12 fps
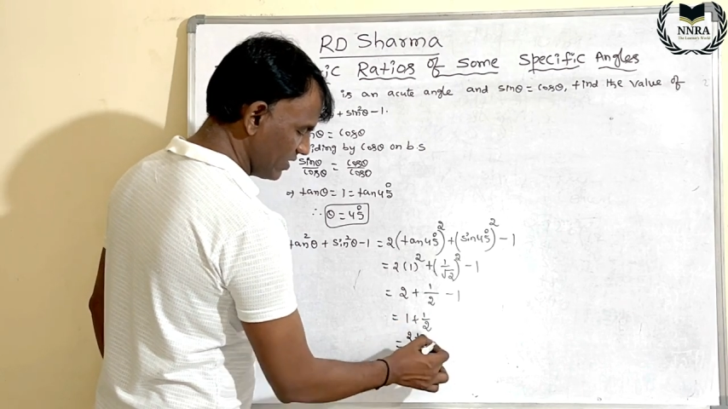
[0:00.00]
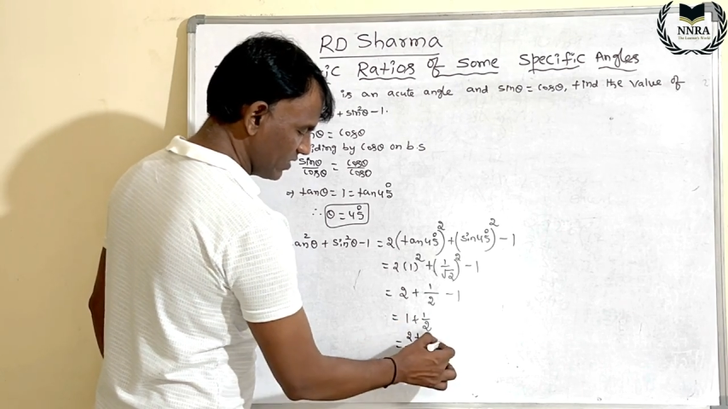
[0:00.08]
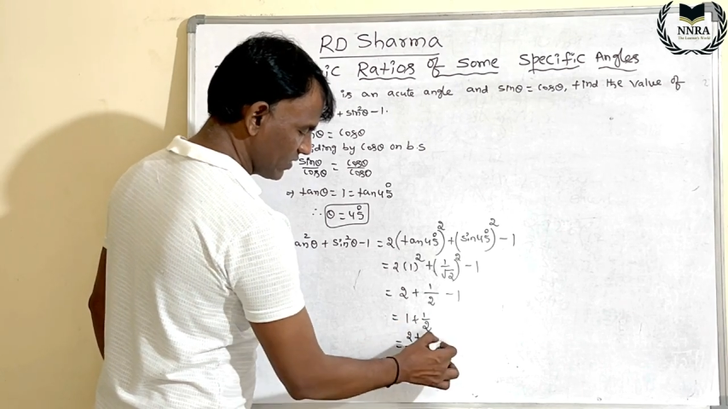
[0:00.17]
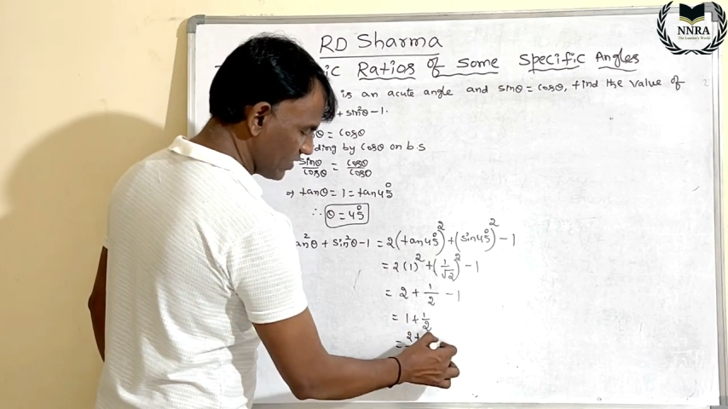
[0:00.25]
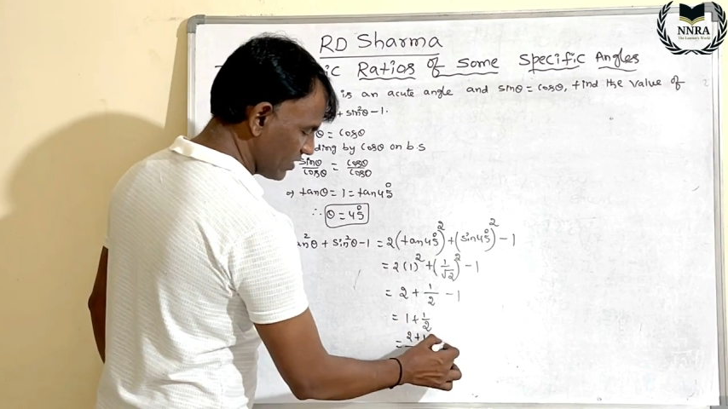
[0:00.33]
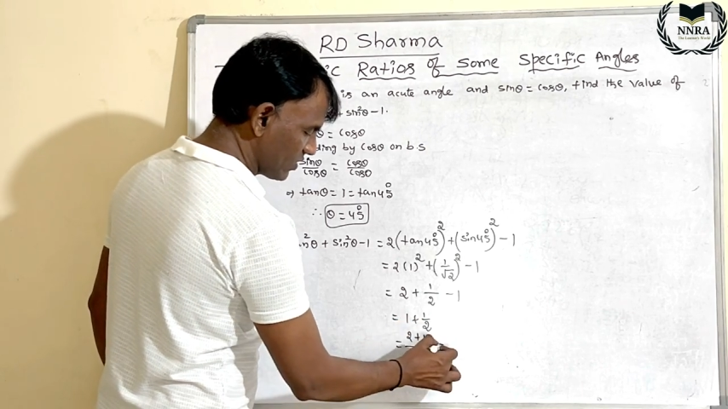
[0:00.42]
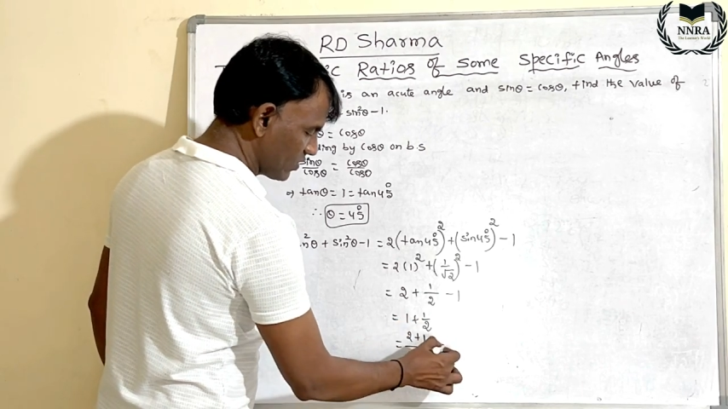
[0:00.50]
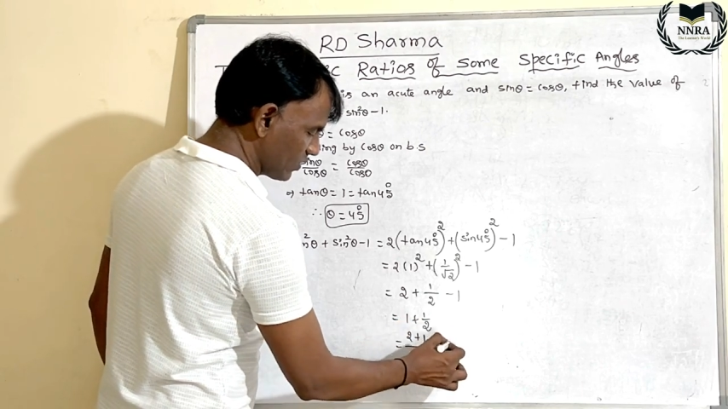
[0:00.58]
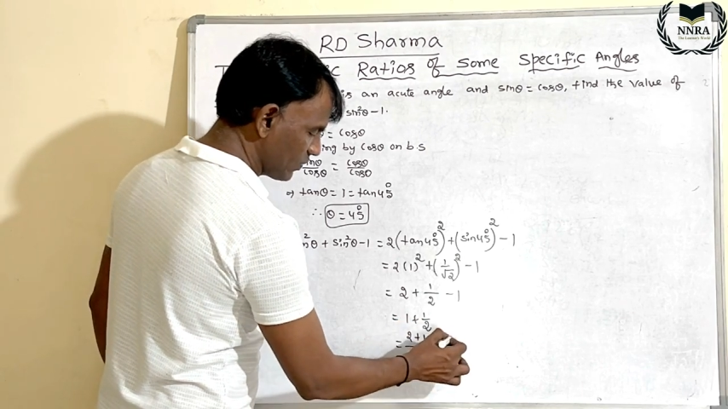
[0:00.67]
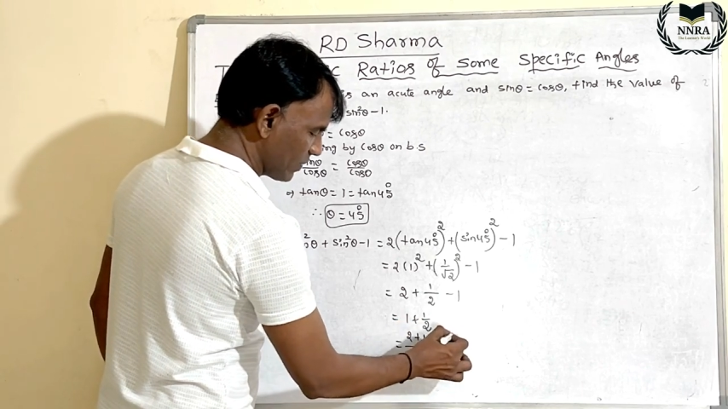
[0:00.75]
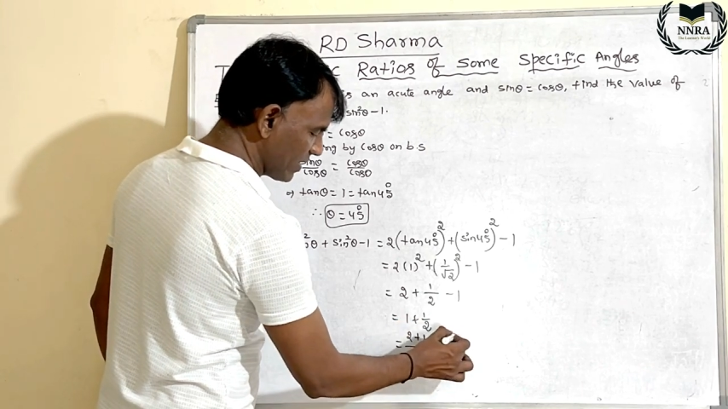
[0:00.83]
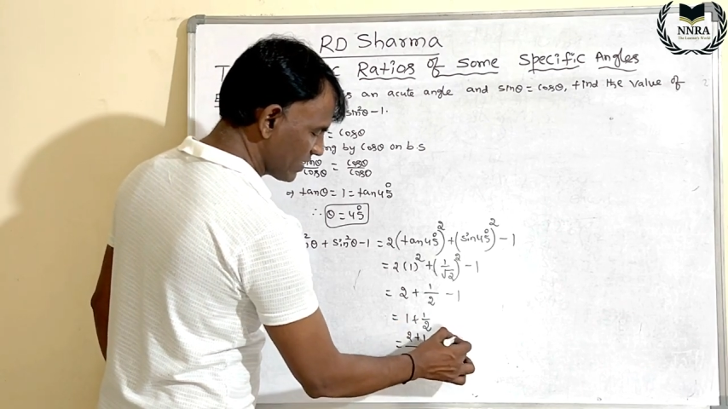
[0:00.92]
So
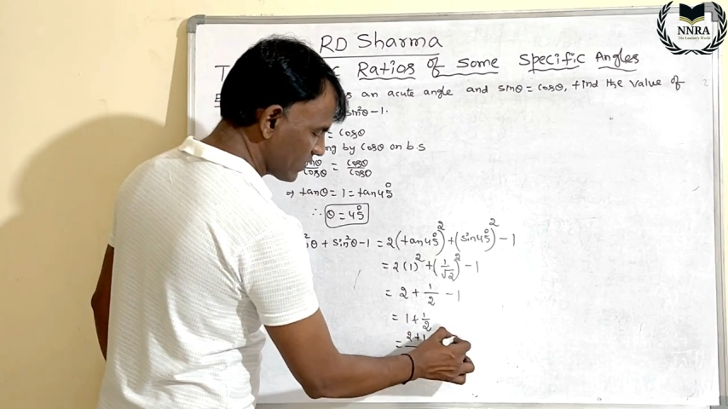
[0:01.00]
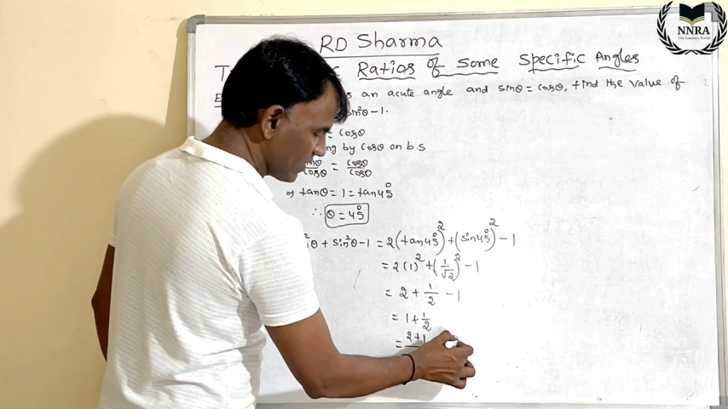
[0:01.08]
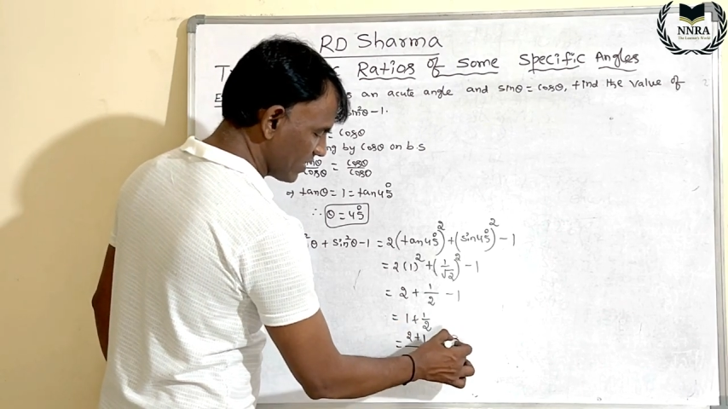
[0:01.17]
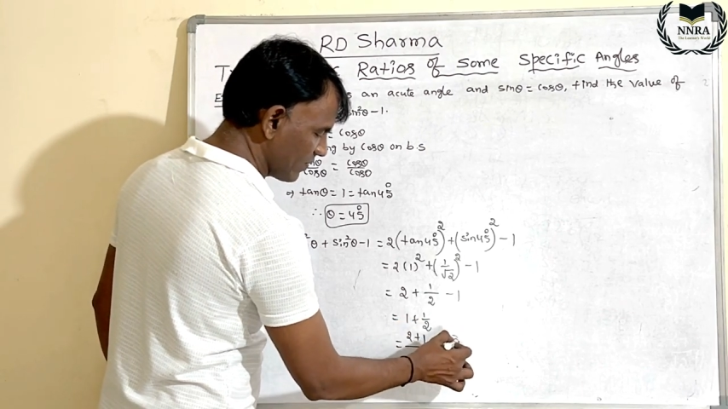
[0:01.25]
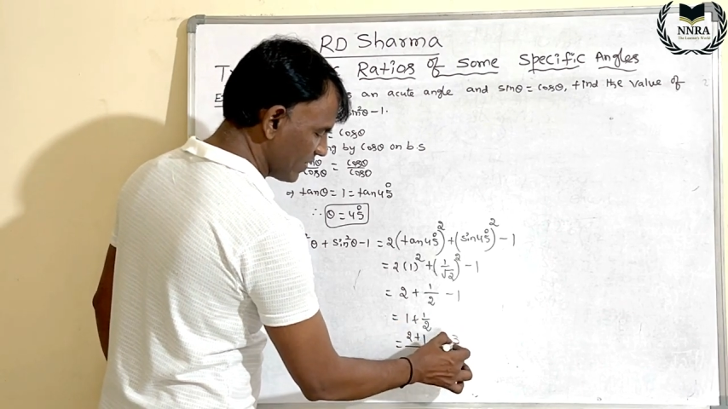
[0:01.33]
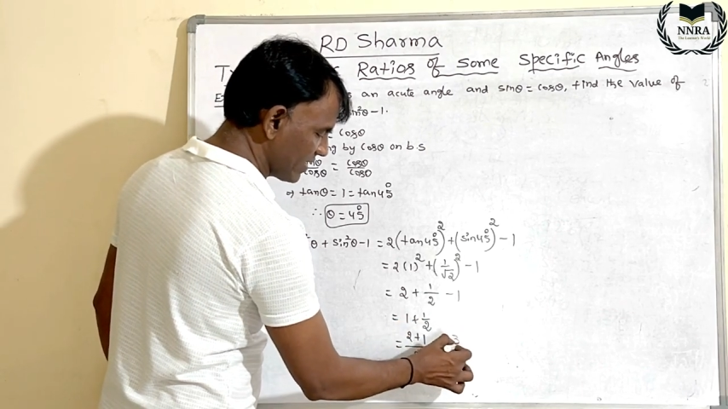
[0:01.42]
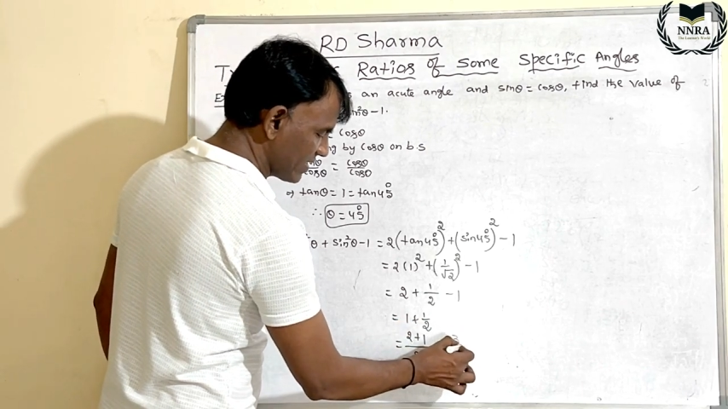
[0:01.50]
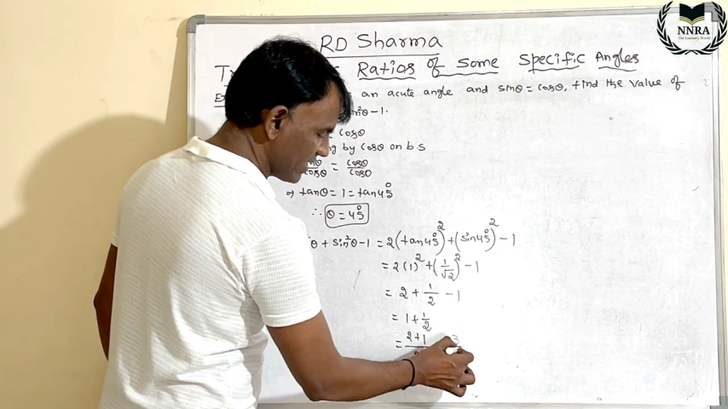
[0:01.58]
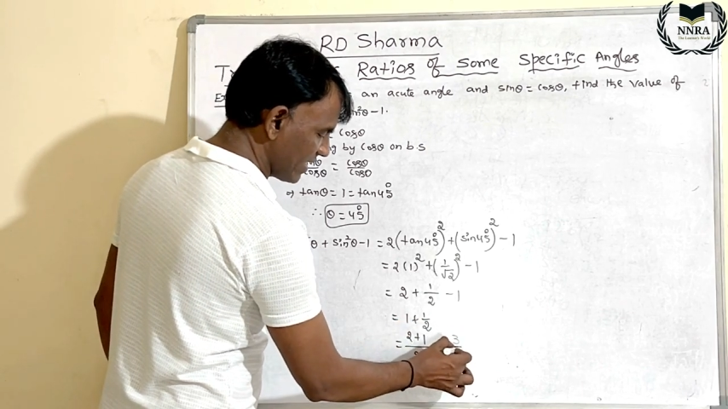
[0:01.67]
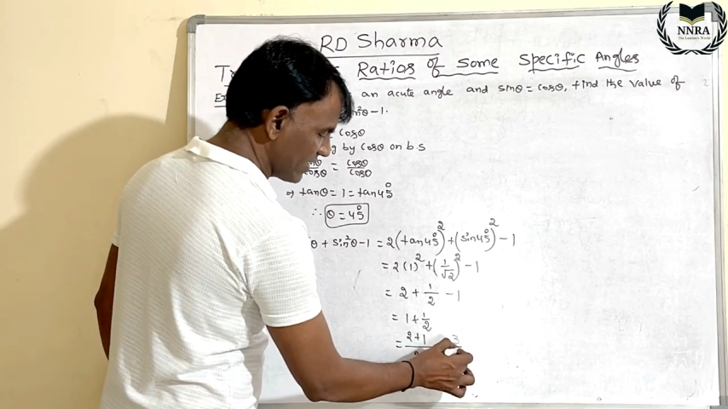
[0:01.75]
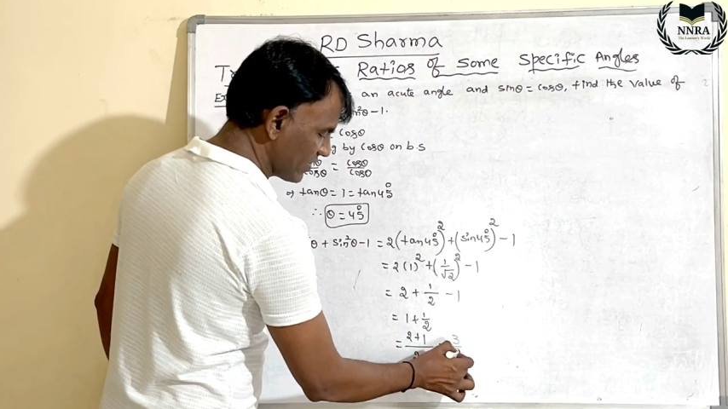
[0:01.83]
2 plus 1 is 3.